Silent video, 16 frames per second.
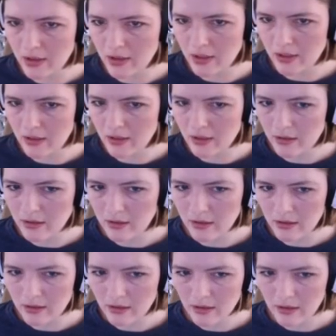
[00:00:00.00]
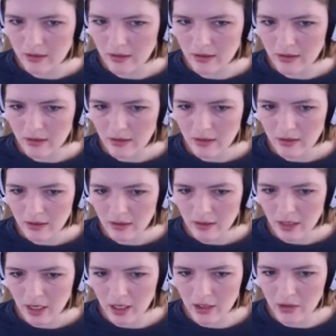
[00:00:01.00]
did.
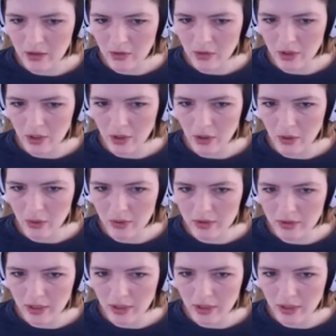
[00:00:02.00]
How you doing, Lou? So